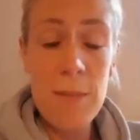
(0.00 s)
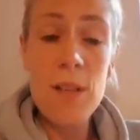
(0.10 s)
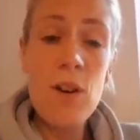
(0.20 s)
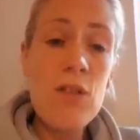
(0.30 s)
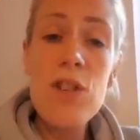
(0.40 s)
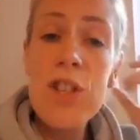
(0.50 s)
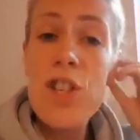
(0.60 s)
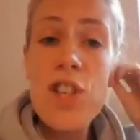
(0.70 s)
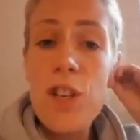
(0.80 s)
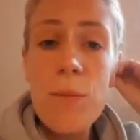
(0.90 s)
So not just
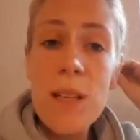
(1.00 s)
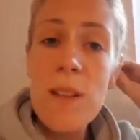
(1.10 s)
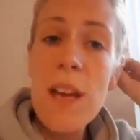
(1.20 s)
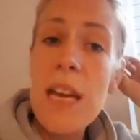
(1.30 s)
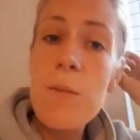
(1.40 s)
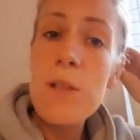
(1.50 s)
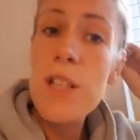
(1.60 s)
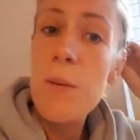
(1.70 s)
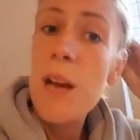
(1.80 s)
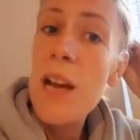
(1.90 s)
assuming that he would
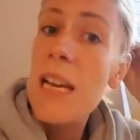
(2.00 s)
do it,